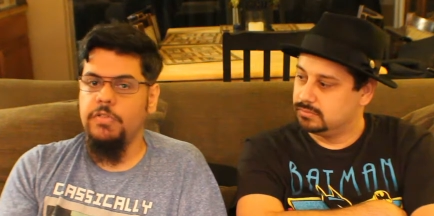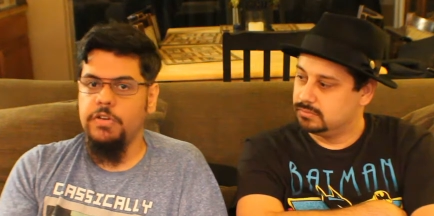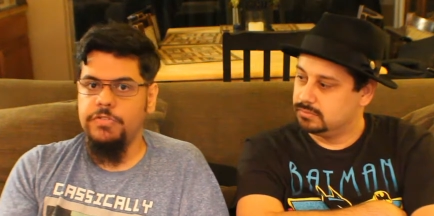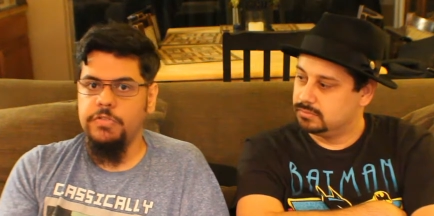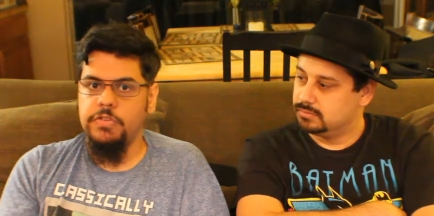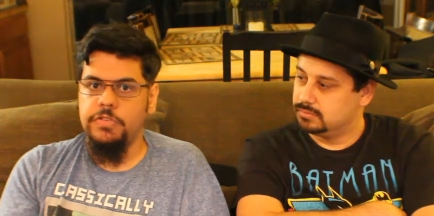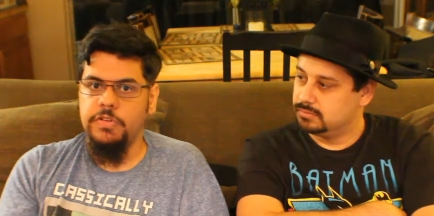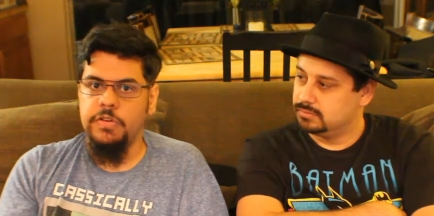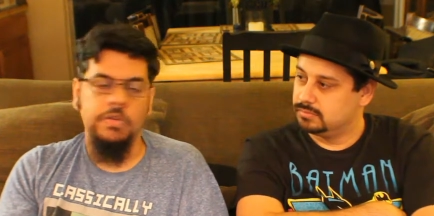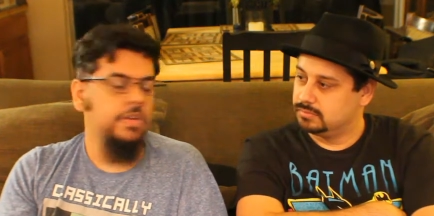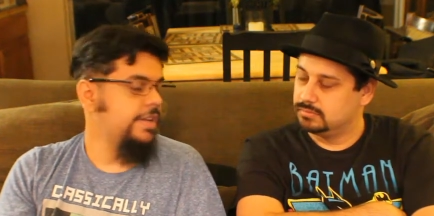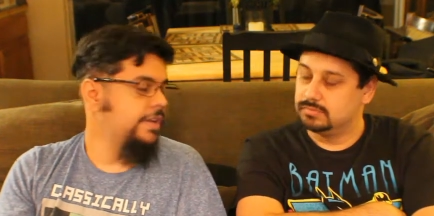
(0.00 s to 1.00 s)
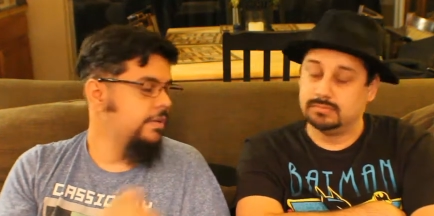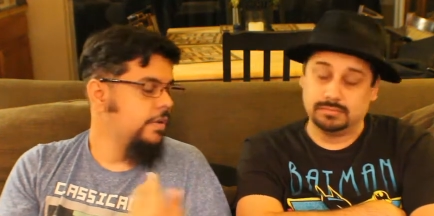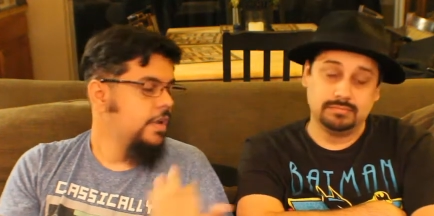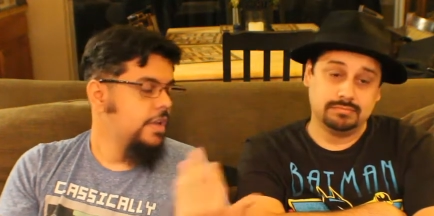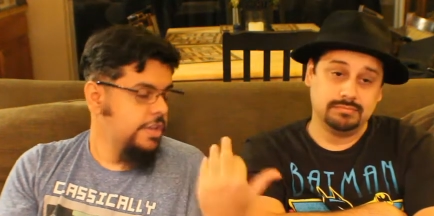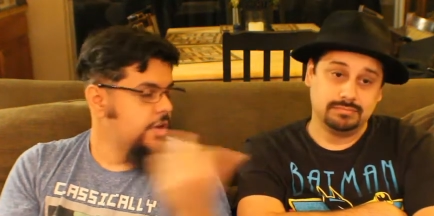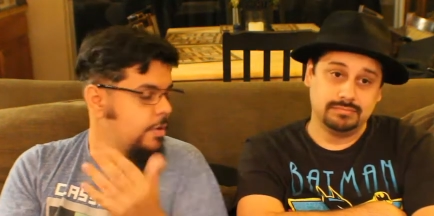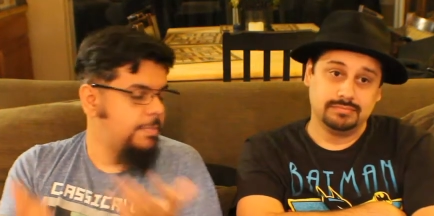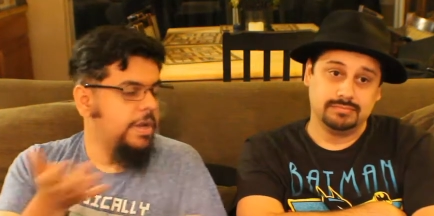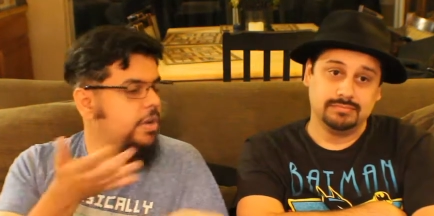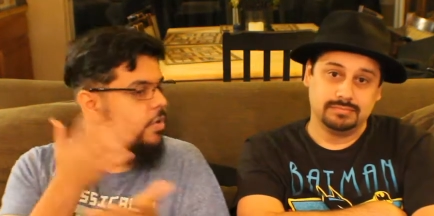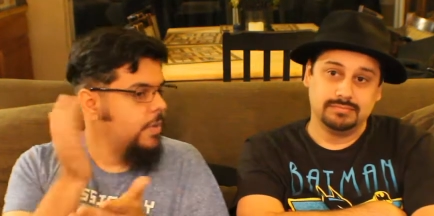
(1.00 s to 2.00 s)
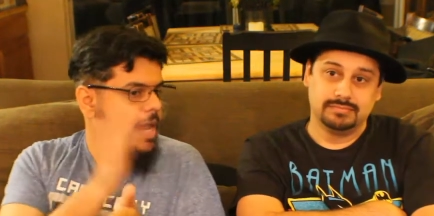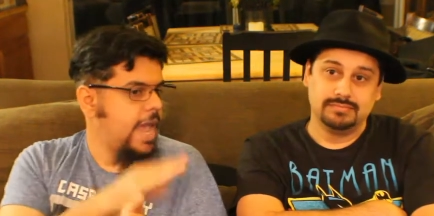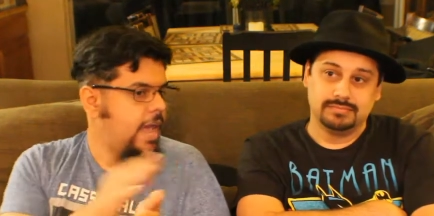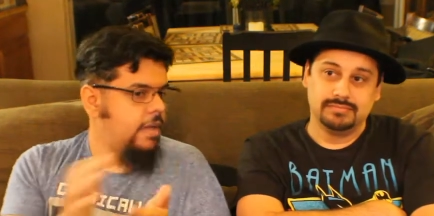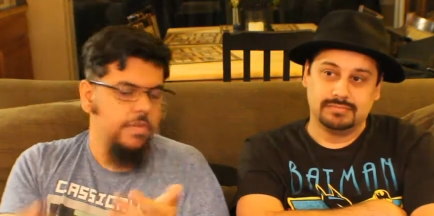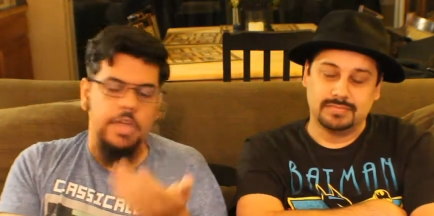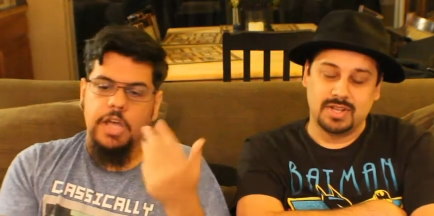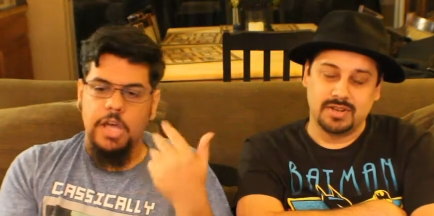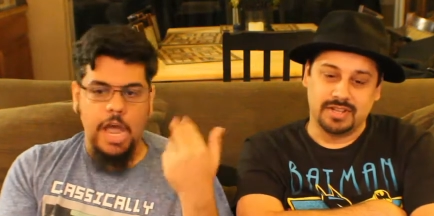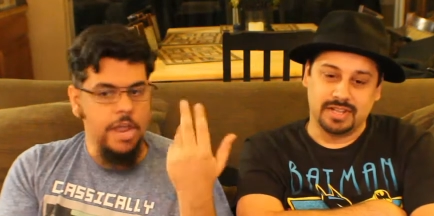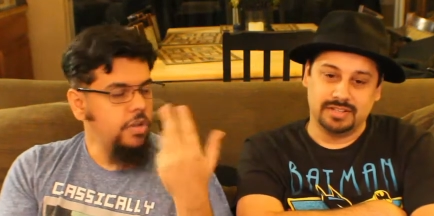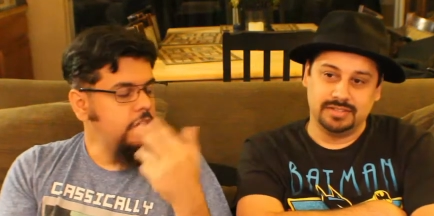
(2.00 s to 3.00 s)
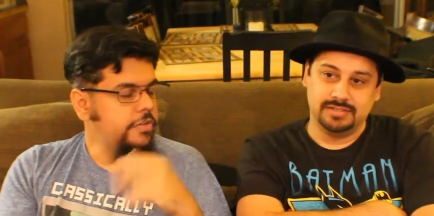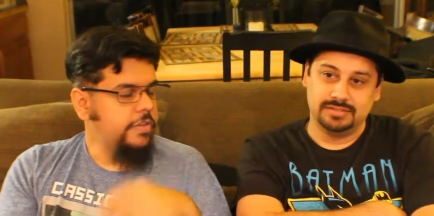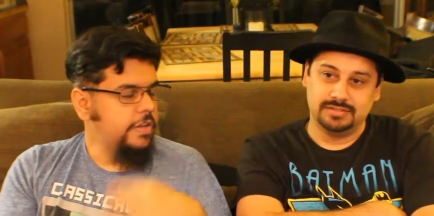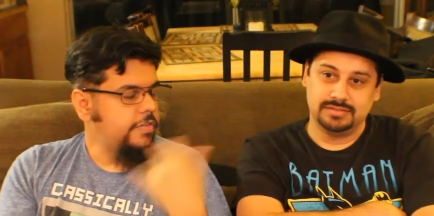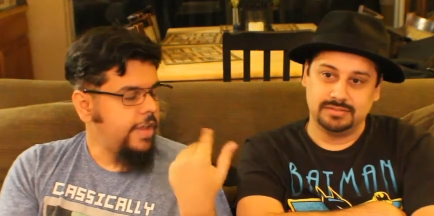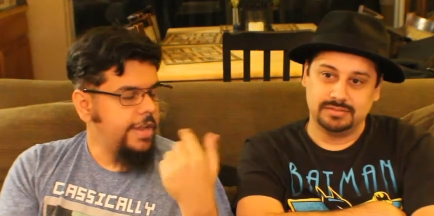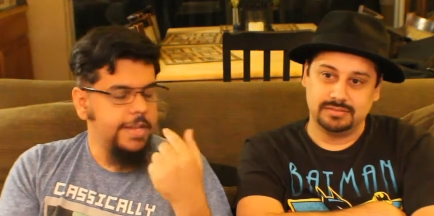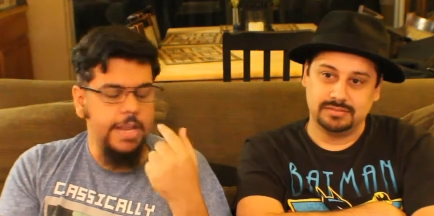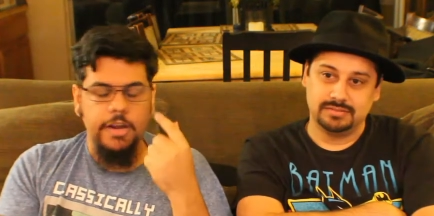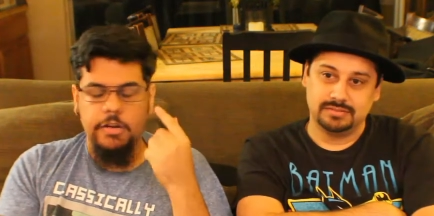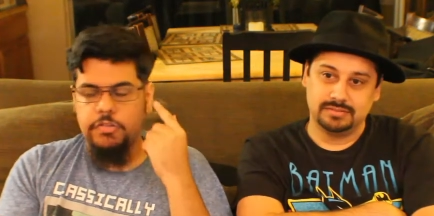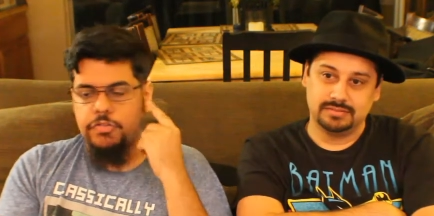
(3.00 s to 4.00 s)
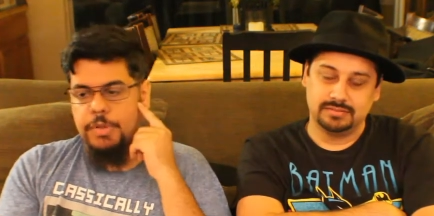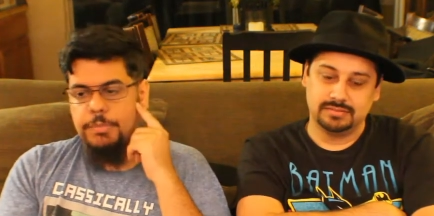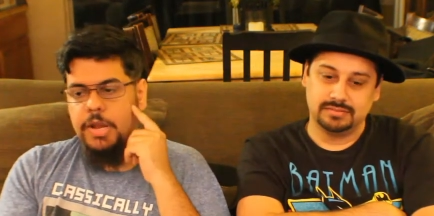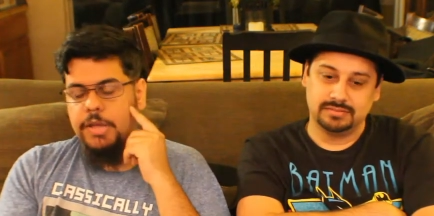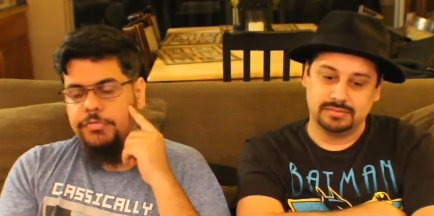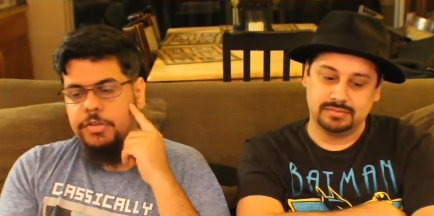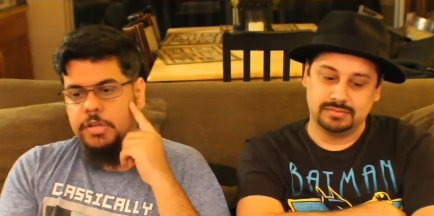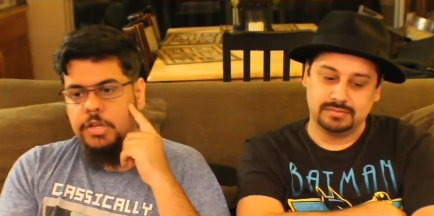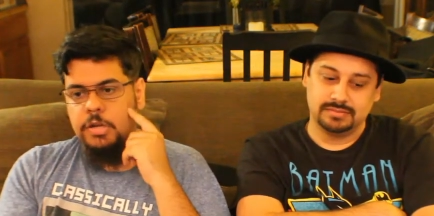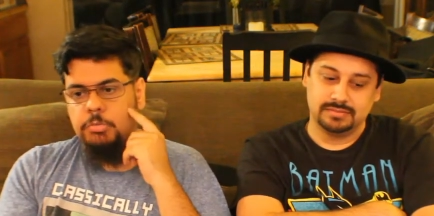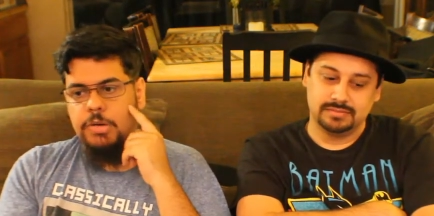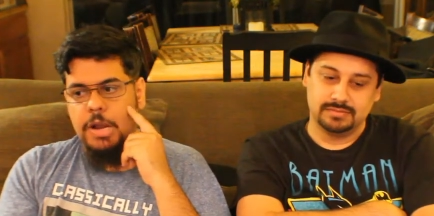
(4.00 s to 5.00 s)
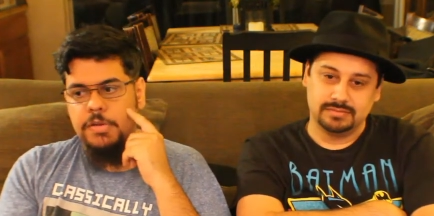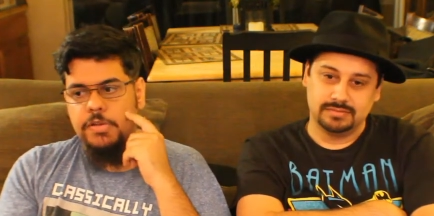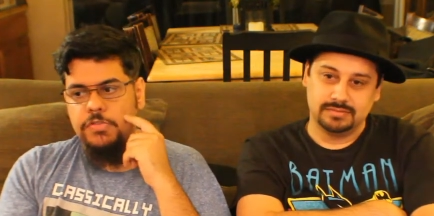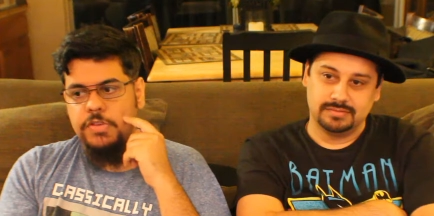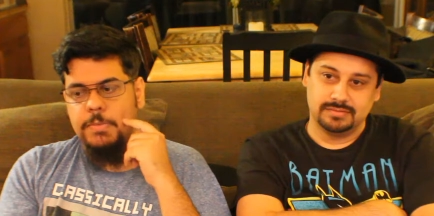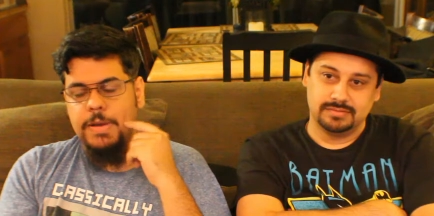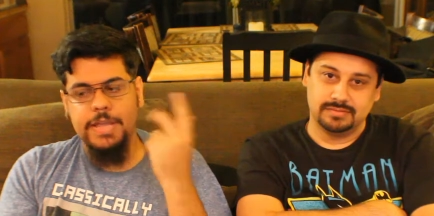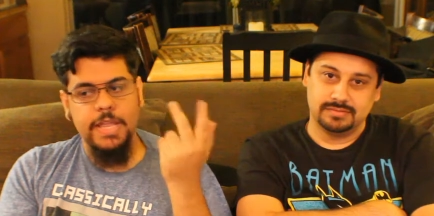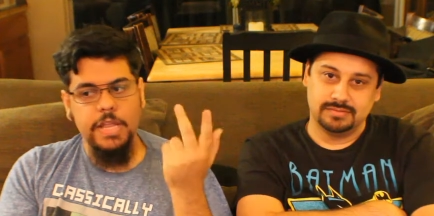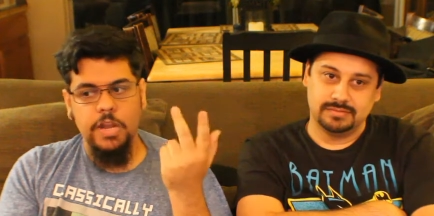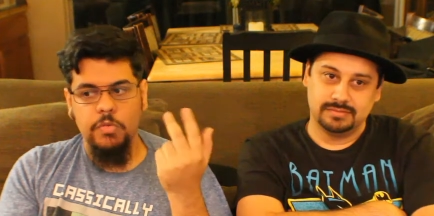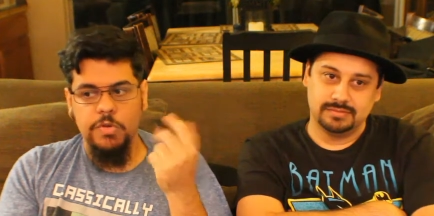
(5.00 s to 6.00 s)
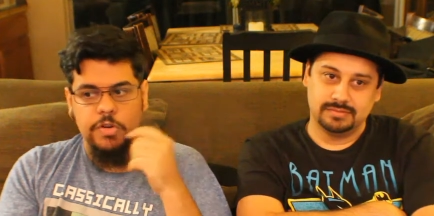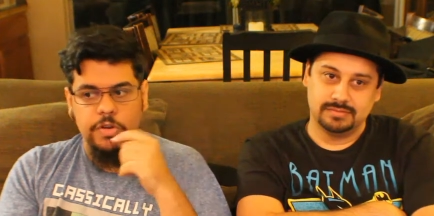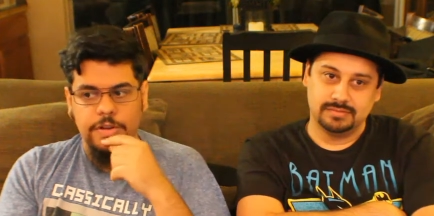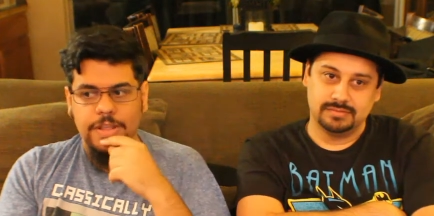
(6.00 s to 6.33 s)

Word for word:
Speaker 1: of Resident Evil 2. Like, you know, the bundle we have. Oh, yeah. I looked and it's not there, so I'm gonna have to um, probably see about getting a